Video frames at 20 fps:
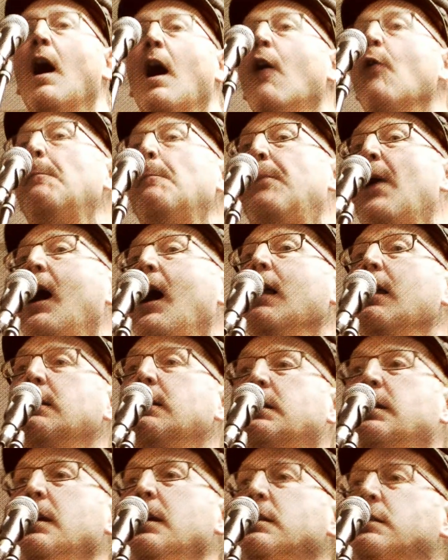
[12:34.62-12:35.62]
Oh,
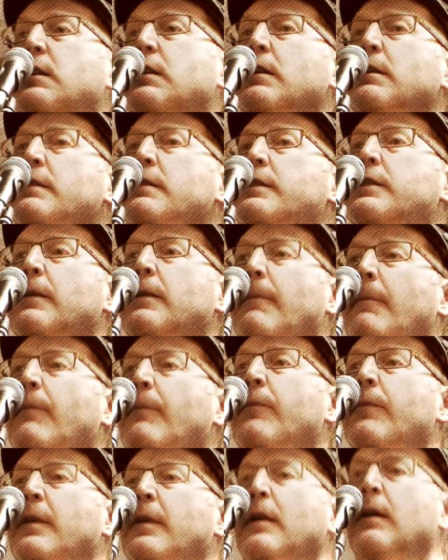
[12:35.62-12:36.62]
politicians
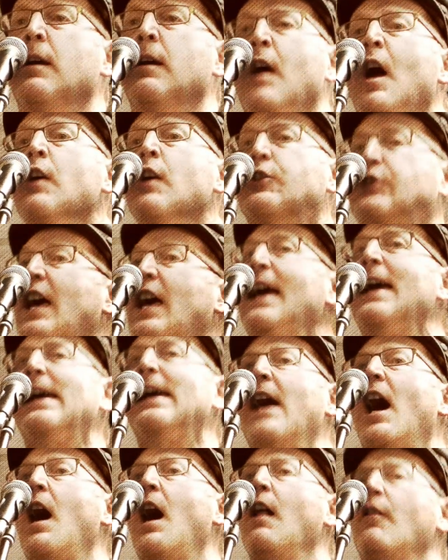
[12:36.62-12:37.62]

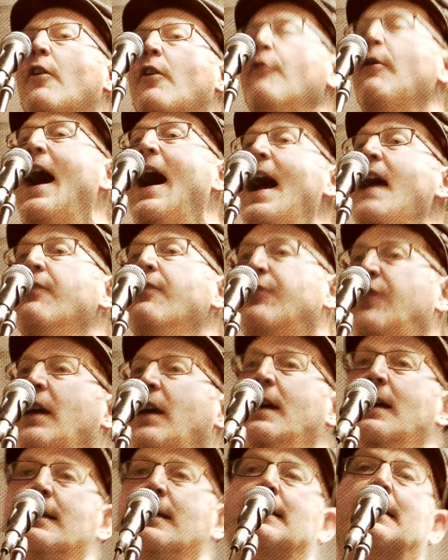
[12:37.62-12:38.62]
say all the right
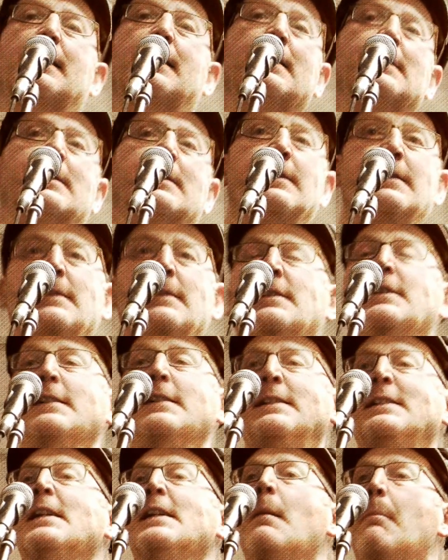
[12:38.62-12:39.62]
things,
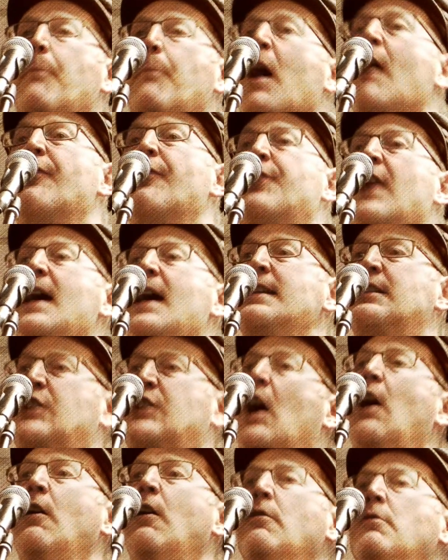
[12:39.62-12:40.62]
but they
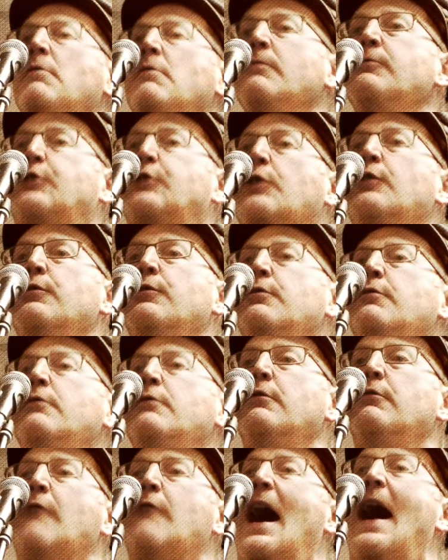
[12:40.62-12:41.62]
don't
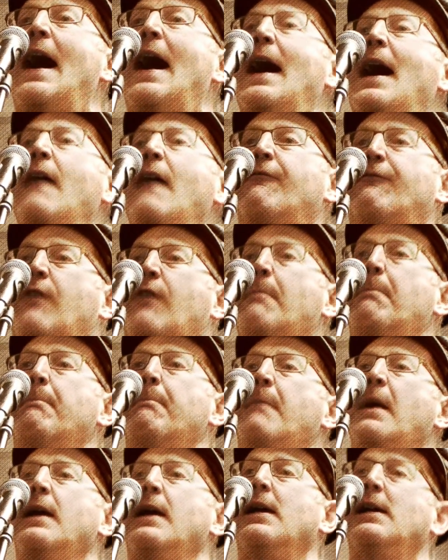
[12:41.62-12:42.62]
do right
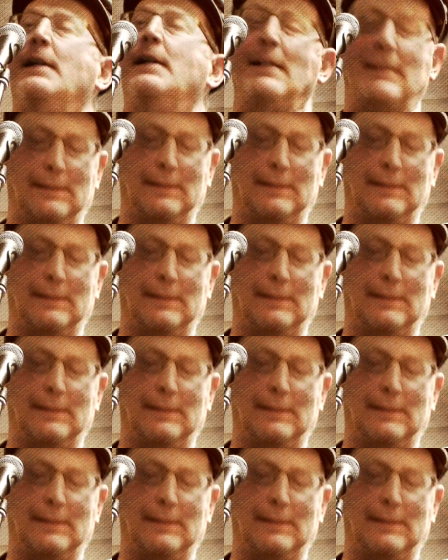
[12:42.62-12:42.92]
for me.